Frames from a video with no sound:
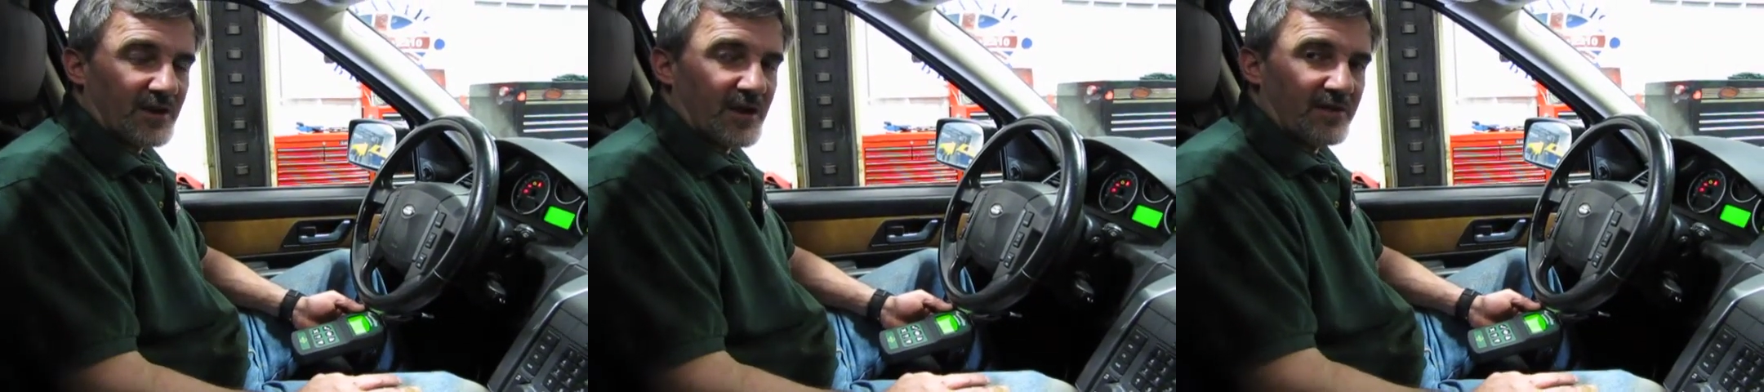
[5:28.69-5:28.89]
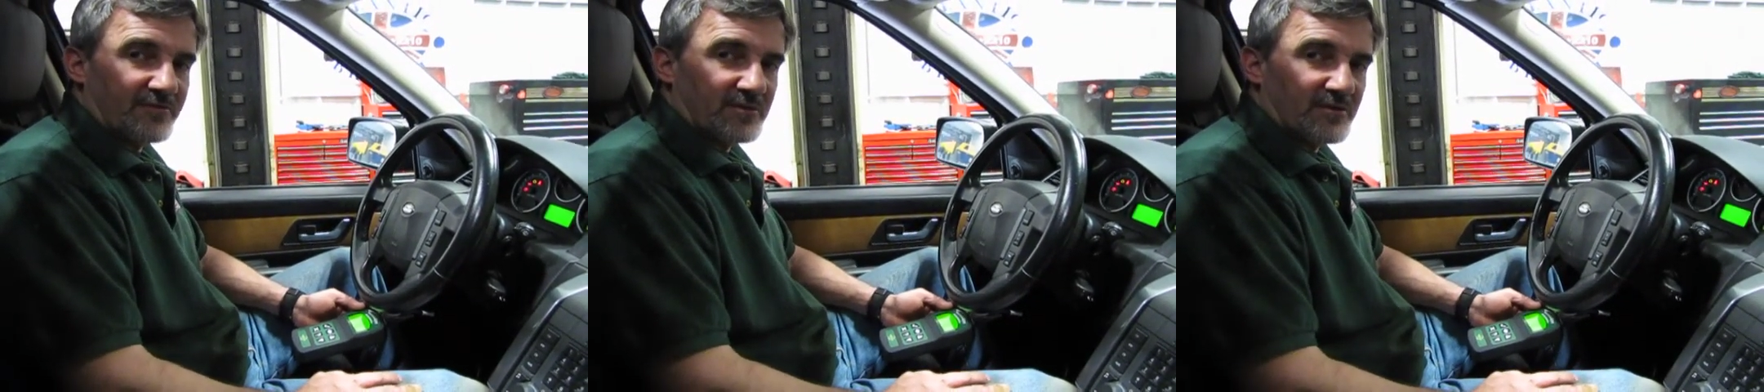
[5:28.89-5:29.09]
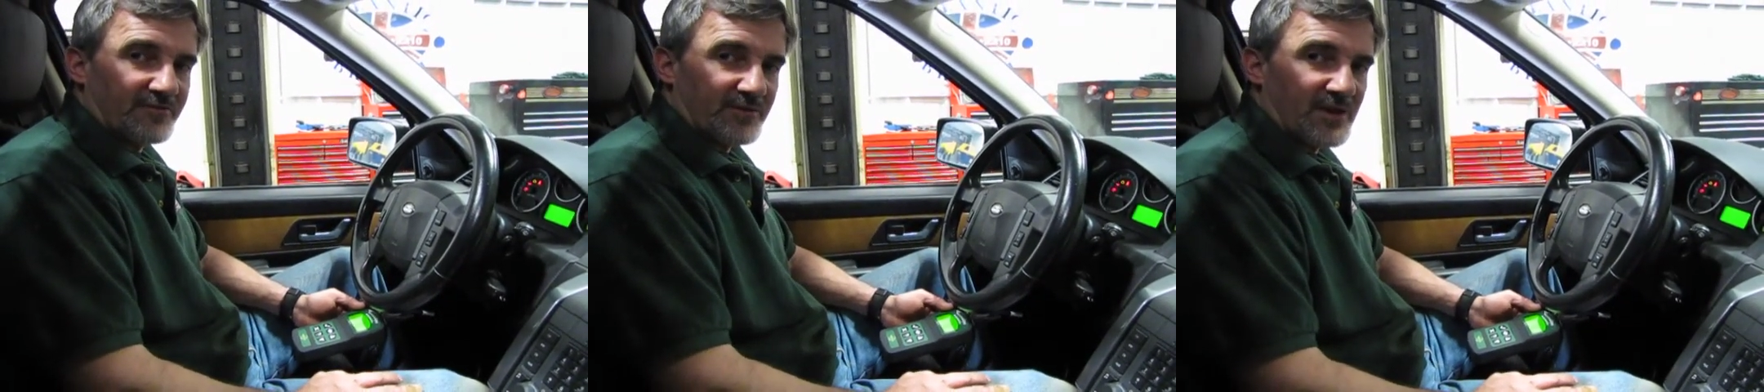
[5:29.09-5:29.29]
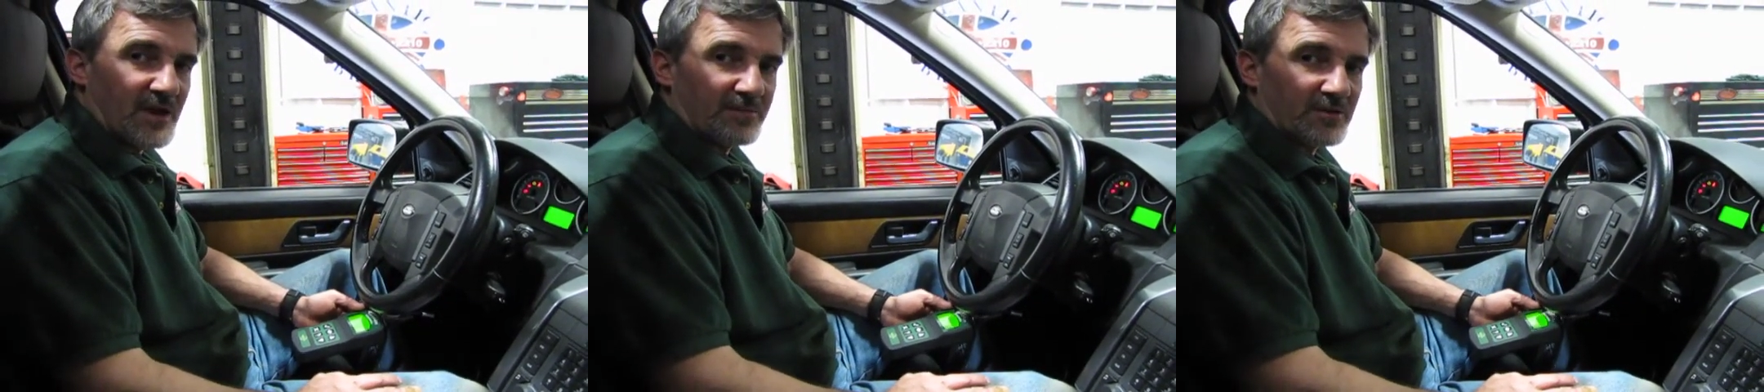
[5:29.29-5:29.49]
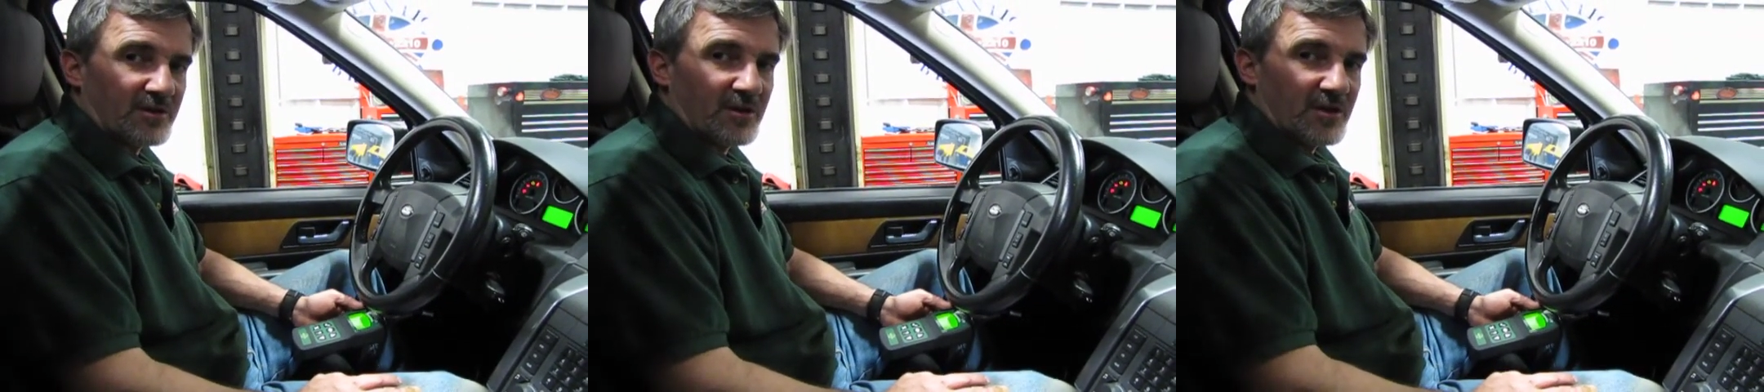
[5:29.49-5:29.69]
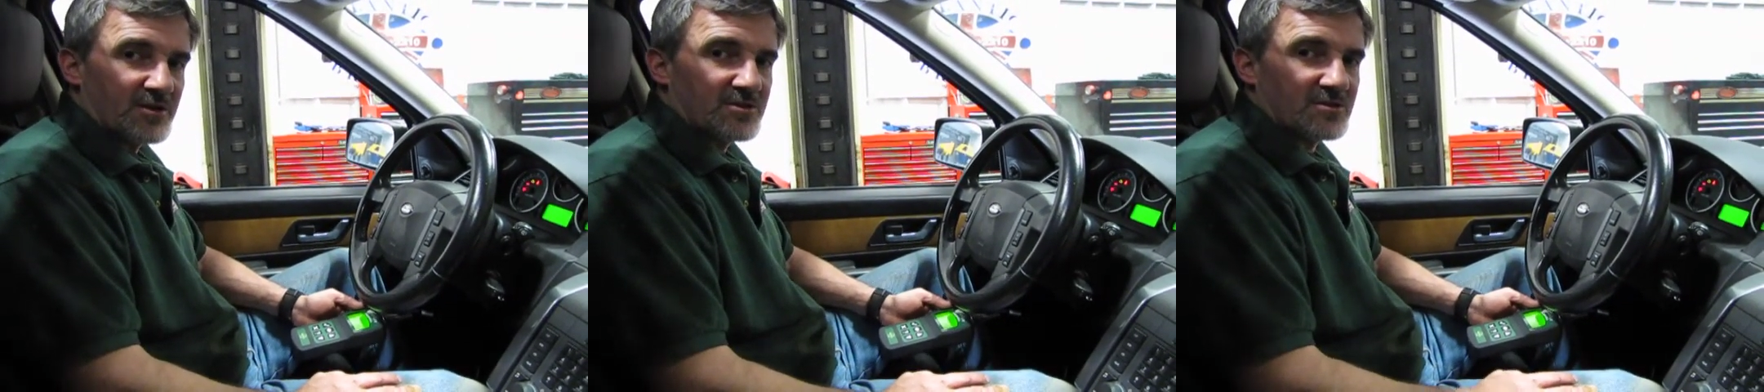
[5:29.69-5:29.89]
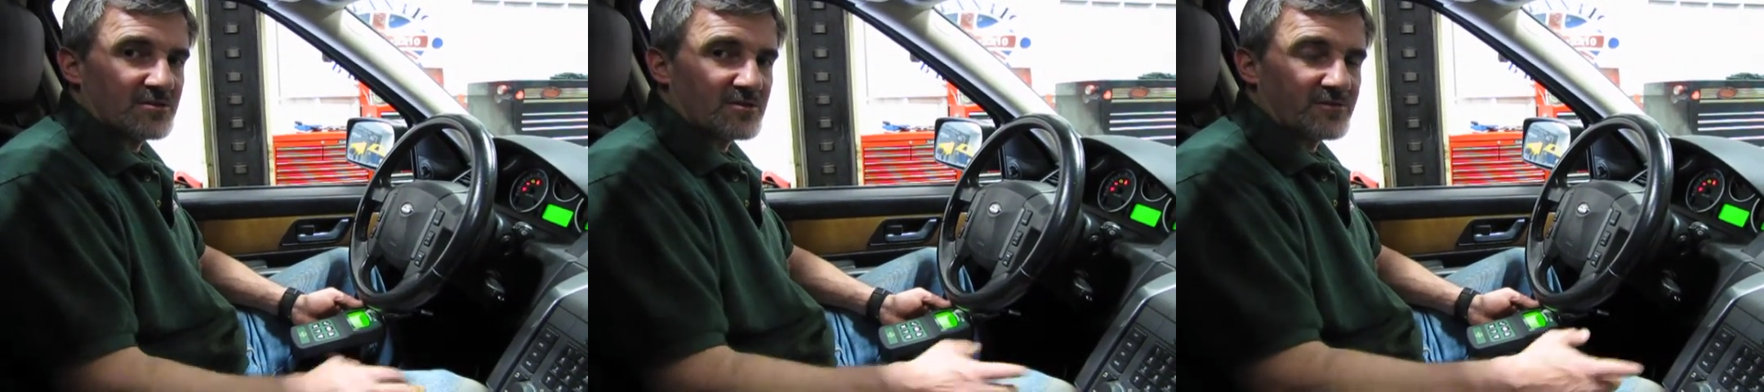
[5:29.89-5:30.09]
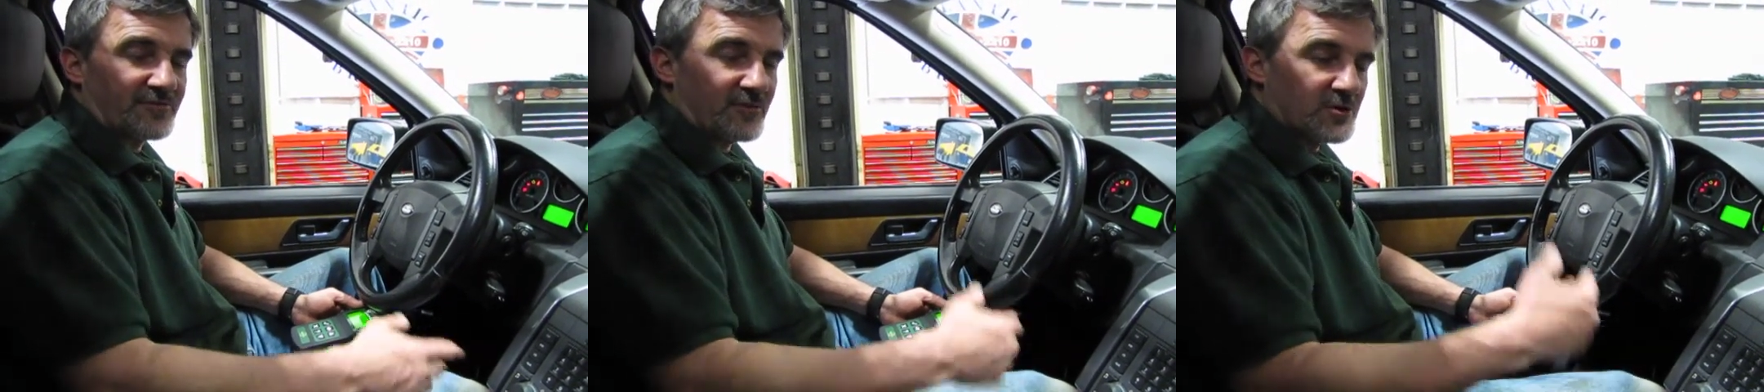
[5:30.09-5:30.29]
have different
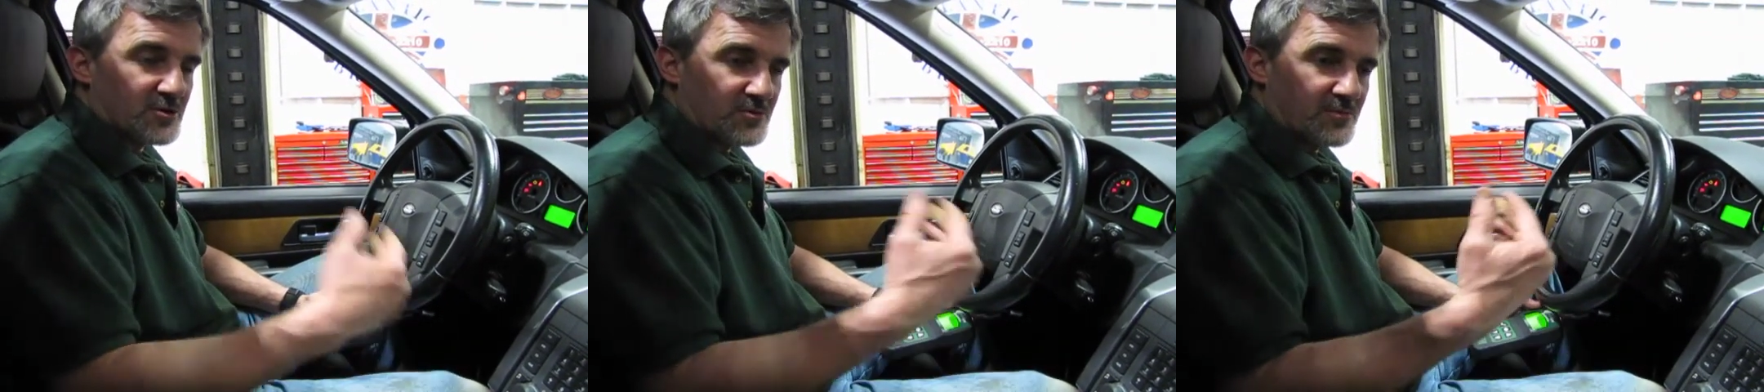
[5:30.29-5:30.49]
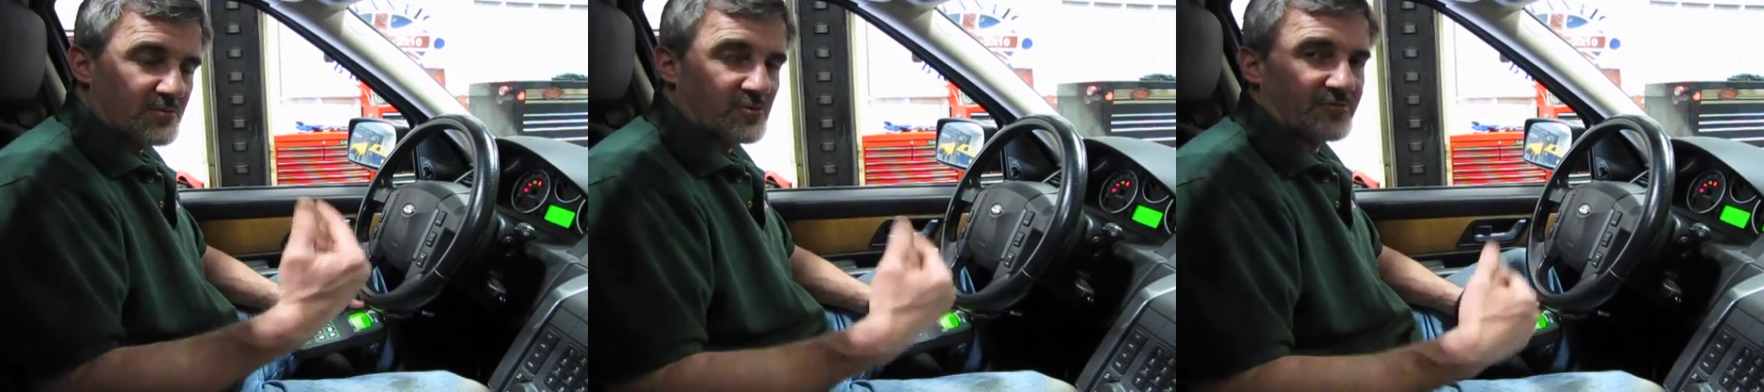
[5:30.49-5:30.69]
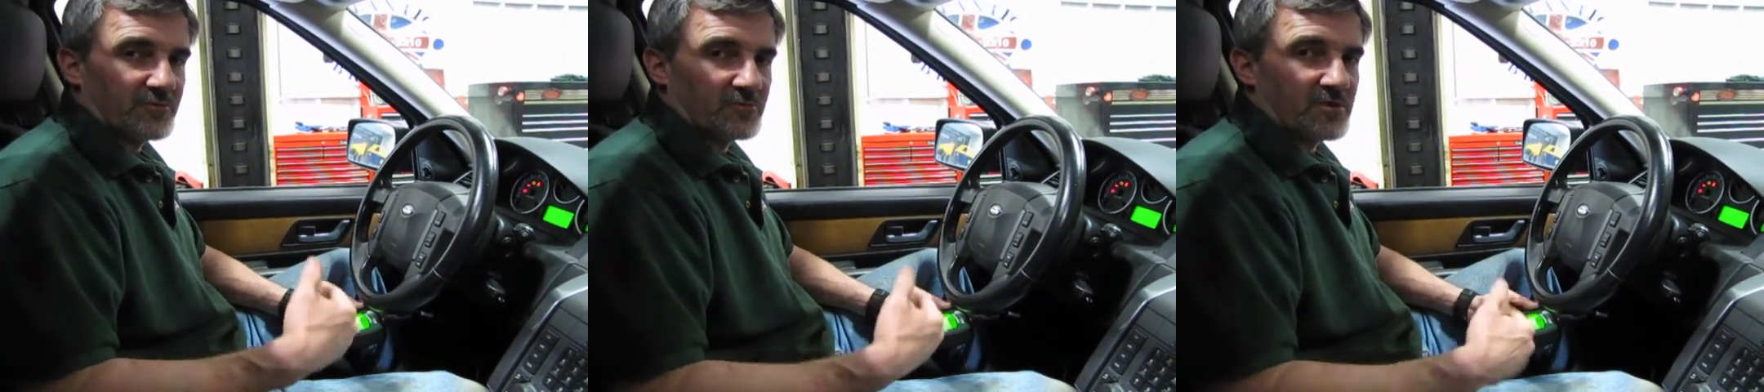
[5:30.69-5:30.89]
applications as far as removing